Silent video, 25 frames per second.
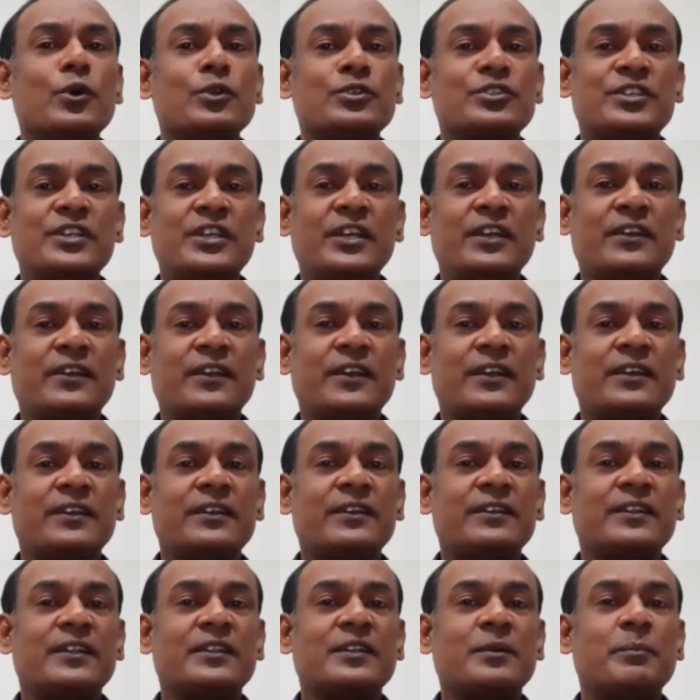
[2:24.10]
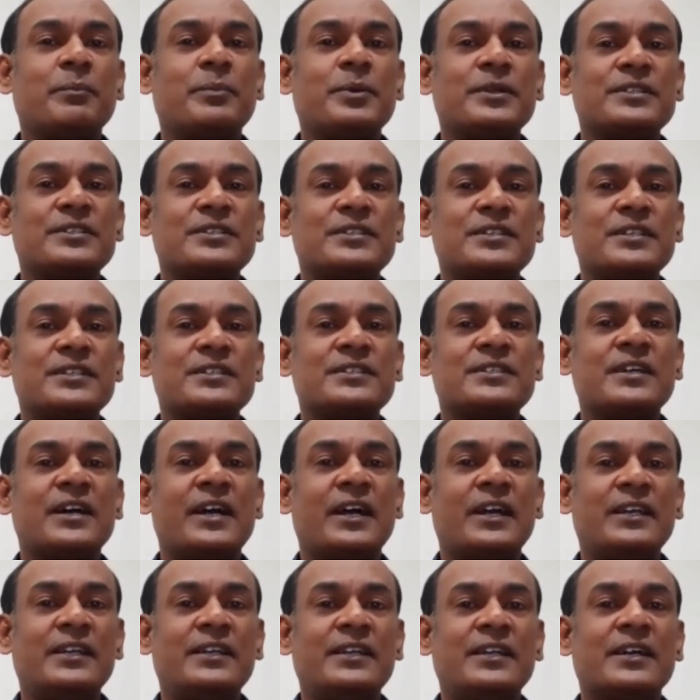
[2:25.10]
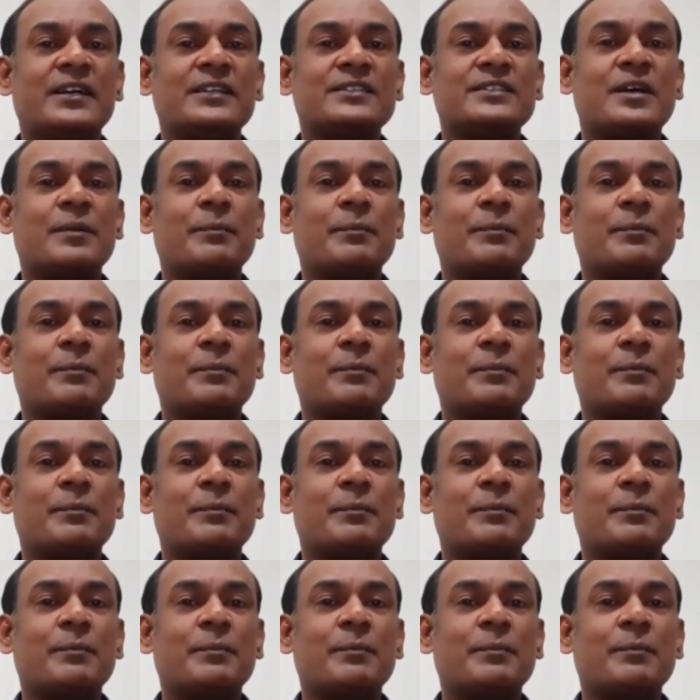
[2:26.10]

secret that the business ideas are